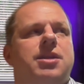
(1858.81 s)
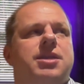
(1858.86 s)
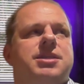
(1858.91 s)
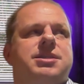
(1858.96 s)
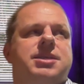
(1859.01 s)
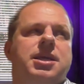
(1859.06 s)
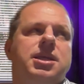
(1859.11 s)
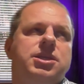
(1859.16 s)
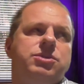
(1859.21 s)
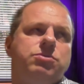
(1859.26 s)
the
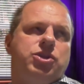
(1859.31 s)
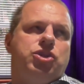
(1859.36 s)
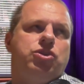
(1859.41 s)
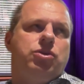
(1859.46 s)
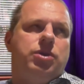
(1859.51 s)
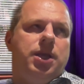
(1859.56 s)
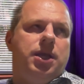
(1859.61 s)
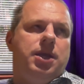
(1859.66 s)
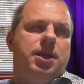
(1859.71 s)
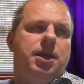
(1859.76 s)
skills which you
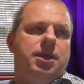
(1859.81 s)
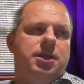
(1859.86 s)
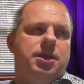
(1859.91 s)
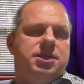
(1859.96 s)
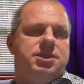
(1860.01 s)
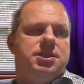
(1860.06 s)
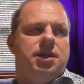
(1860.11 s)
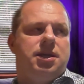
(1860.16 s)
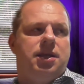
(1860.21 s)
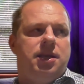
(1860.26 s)
needed
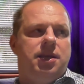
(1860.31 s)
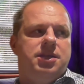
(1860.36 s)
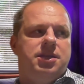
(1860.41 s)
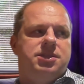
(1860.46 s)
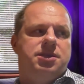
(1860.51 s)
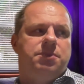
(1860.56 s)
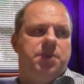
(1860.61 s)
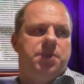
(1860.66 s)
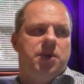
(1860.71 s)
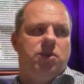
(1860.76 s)
is really the
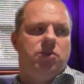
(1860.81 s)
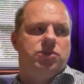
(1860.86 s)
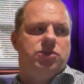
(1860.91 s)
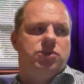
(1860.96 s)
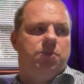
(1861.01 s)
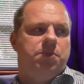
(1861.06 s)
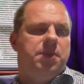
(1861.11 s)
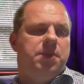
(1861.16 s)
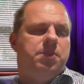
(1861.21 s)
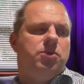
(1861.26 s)
CPQ.
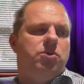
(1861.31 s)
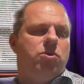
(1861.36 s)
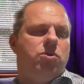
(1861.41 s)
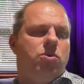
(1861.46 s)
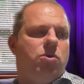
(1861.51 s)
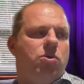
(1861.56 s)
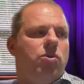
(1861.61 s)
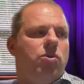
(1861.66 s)
So people who